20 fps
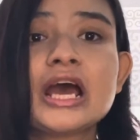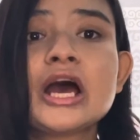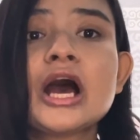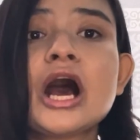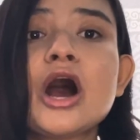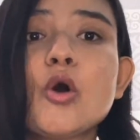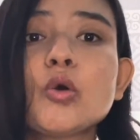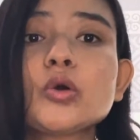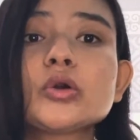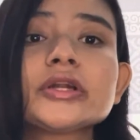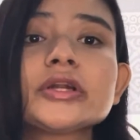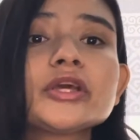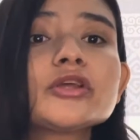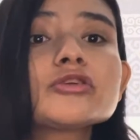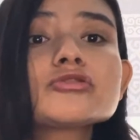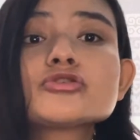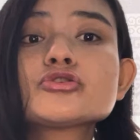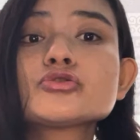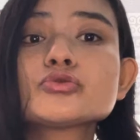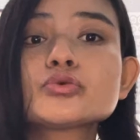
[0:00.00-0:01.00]

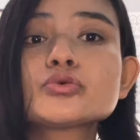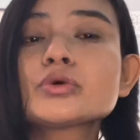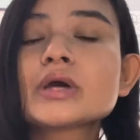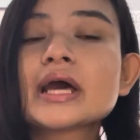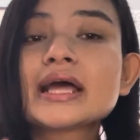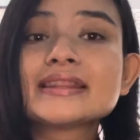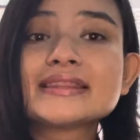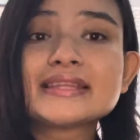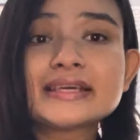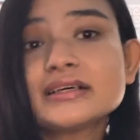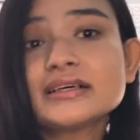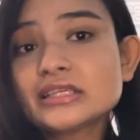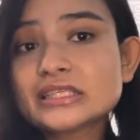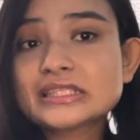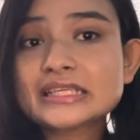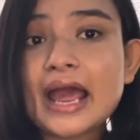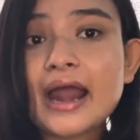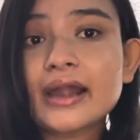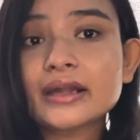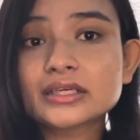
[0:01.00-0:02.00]
according to their
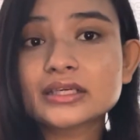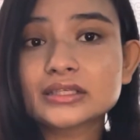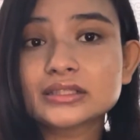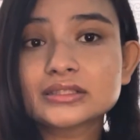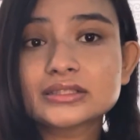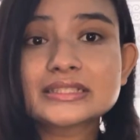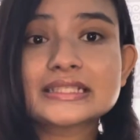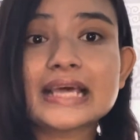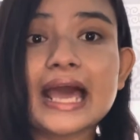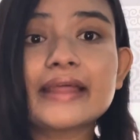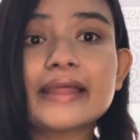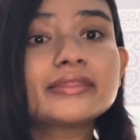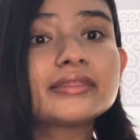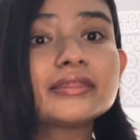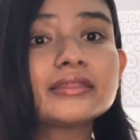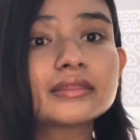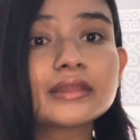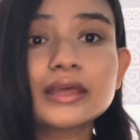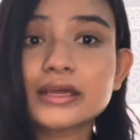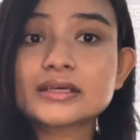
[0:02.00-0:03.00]
standards
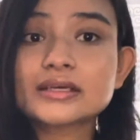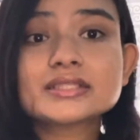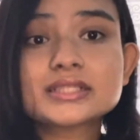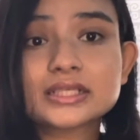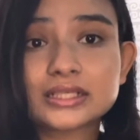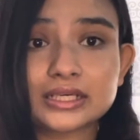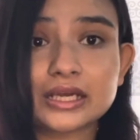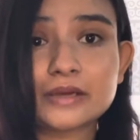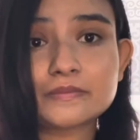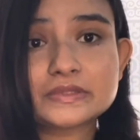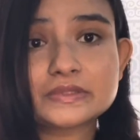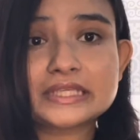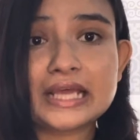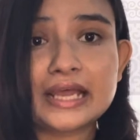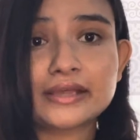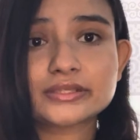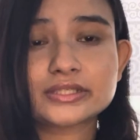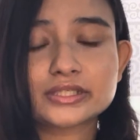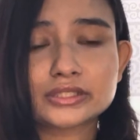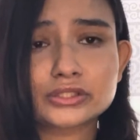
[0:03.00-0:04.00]
and their
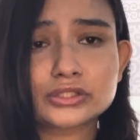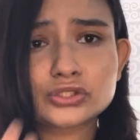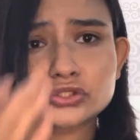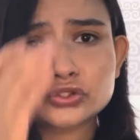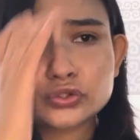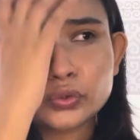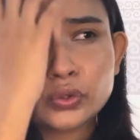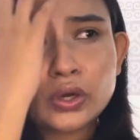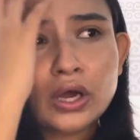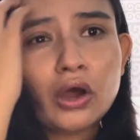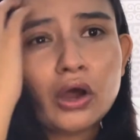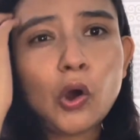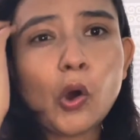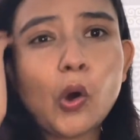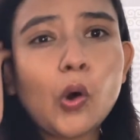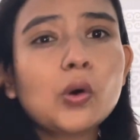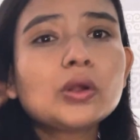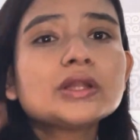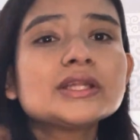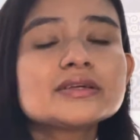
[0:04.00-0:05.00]
circumstances so
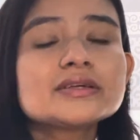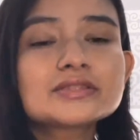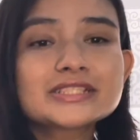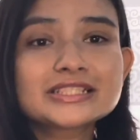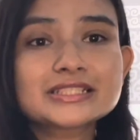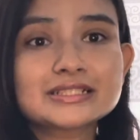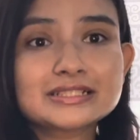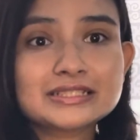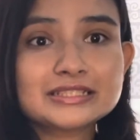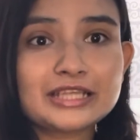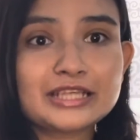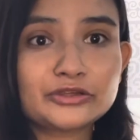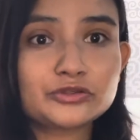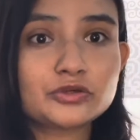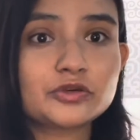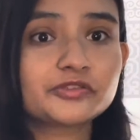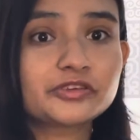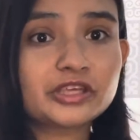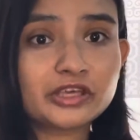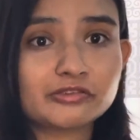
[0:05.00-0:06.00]
all the results that
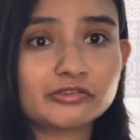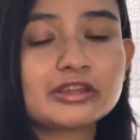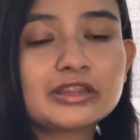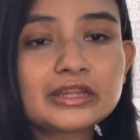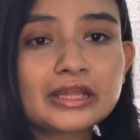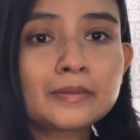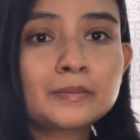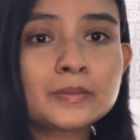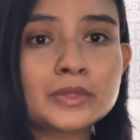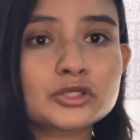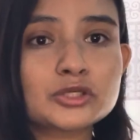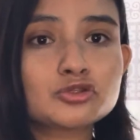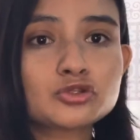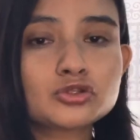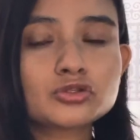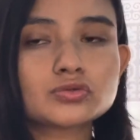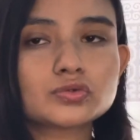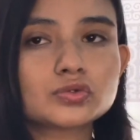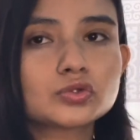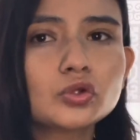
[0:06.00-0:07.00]
you have given them
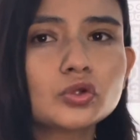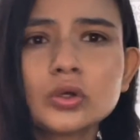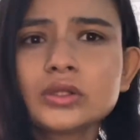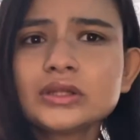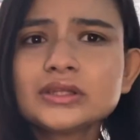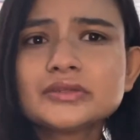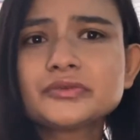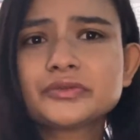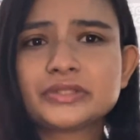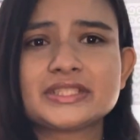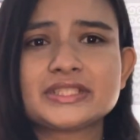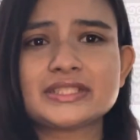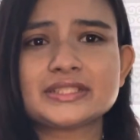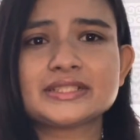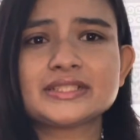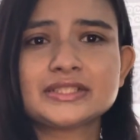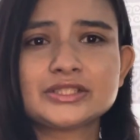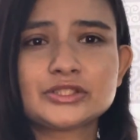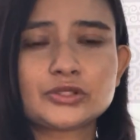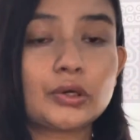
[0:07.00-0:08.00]
is not the
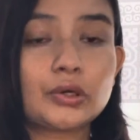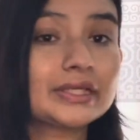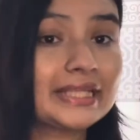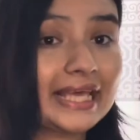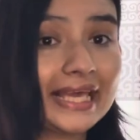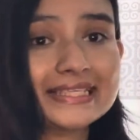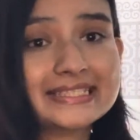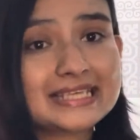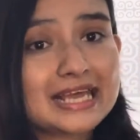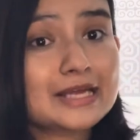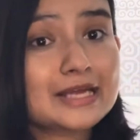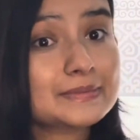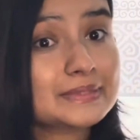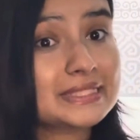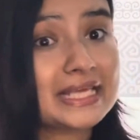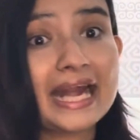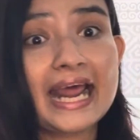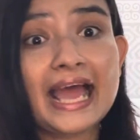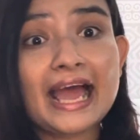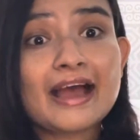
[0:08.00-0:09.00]
results or the exams
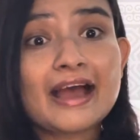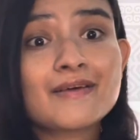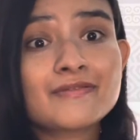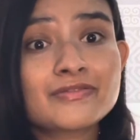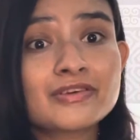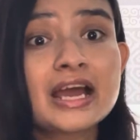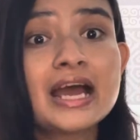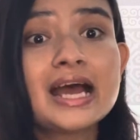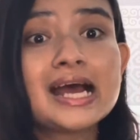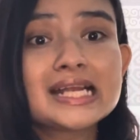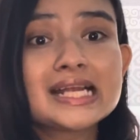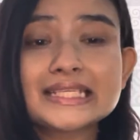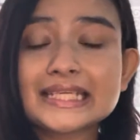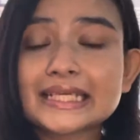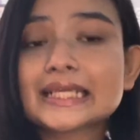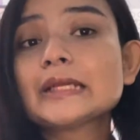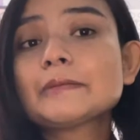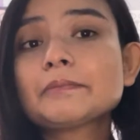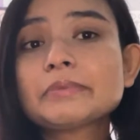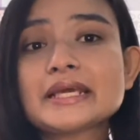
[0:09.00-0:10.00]
that have
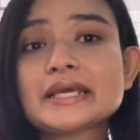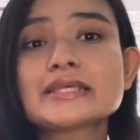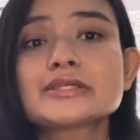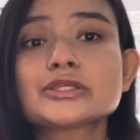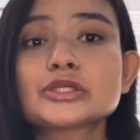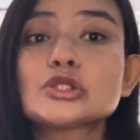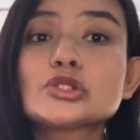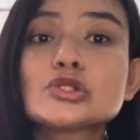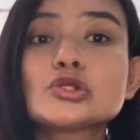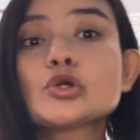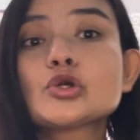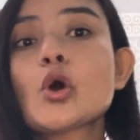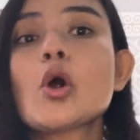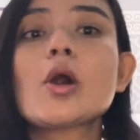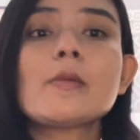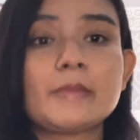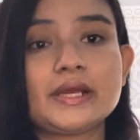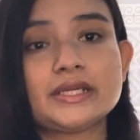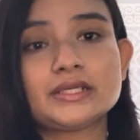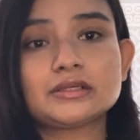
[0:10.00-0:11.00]
taken place in
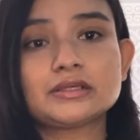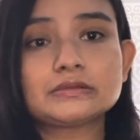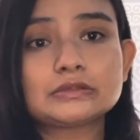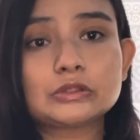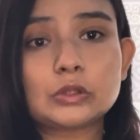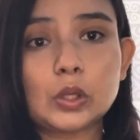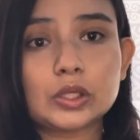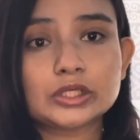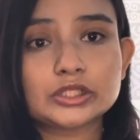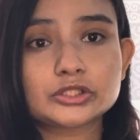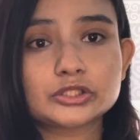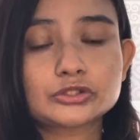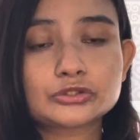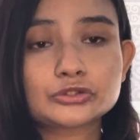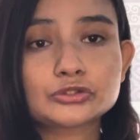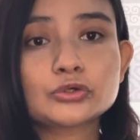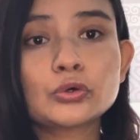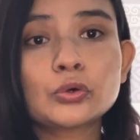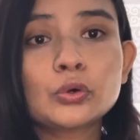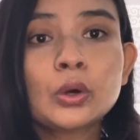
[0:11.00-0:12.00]
your medical college
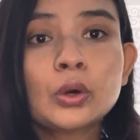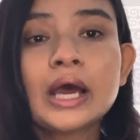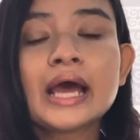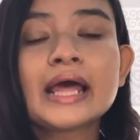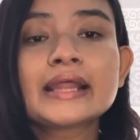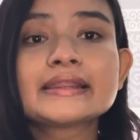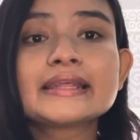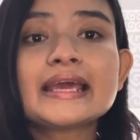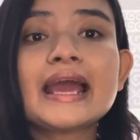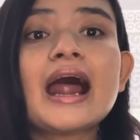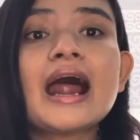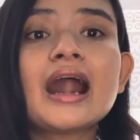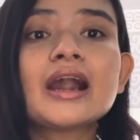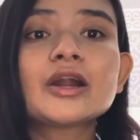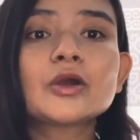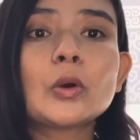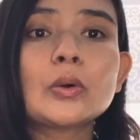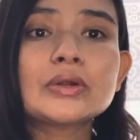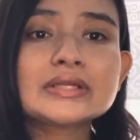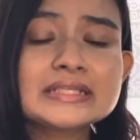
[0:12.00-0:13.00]
so they are
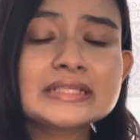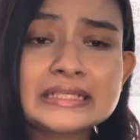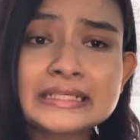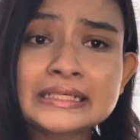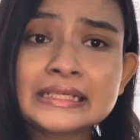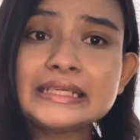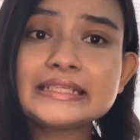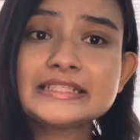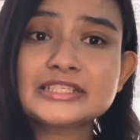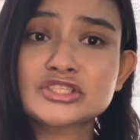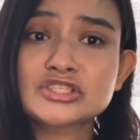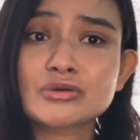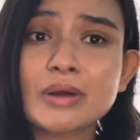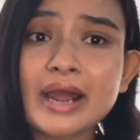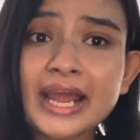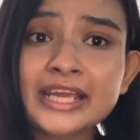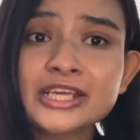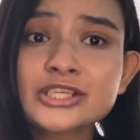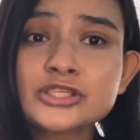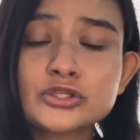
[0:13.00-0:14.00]
constantly
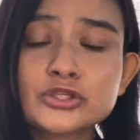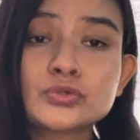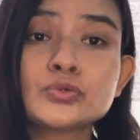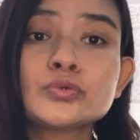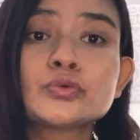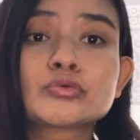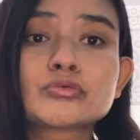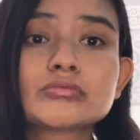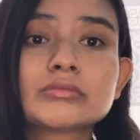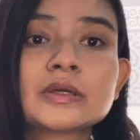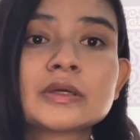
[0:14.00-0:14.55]
trying to